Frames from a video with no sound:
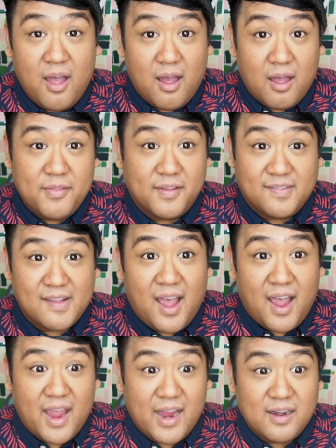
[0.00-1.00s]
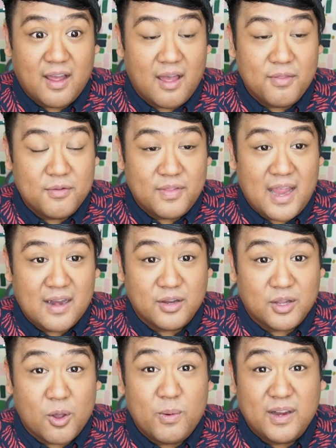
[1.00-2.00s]
on the side. Other than
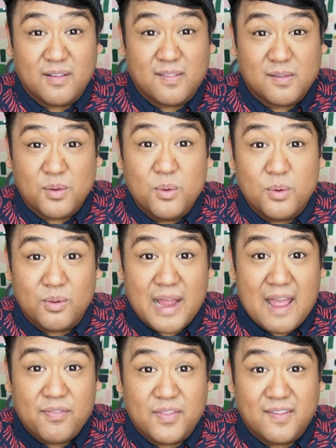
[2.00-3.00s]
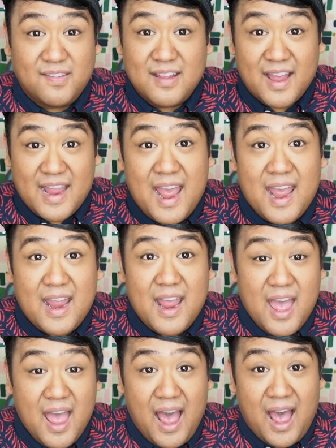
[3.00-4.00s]
going to school at the CIA,
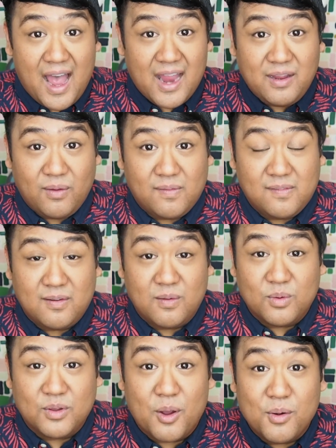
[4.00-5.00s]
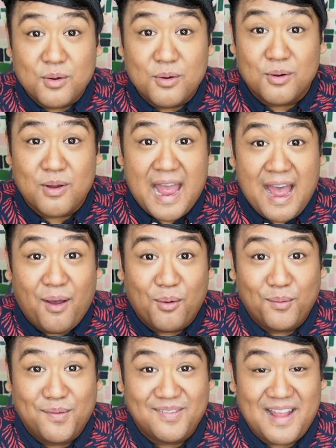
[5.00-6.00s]
I used to go to her
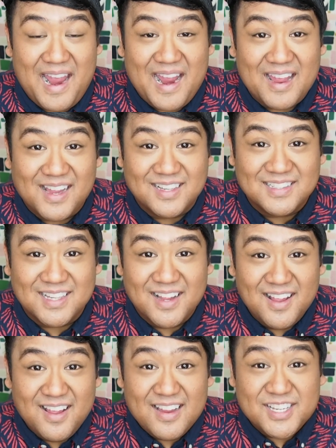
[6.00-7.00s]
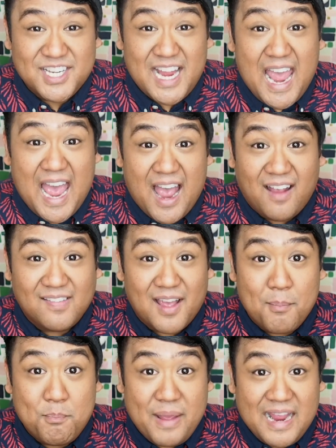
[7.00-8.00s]
house, and she has
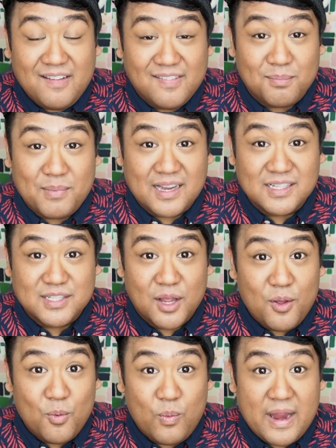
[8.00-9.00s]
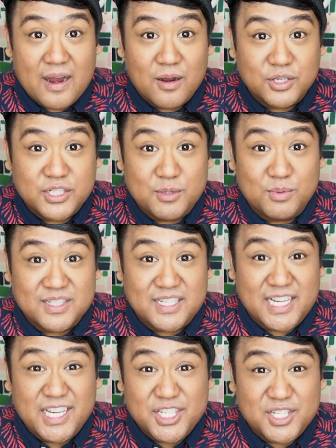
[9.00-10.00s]
a basement where she would
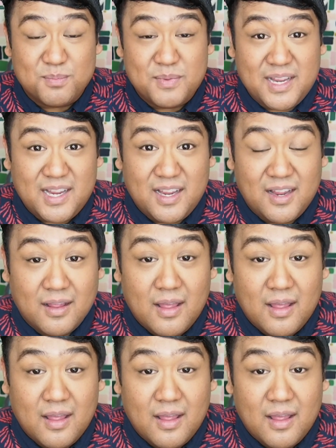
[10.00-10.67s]
teach me,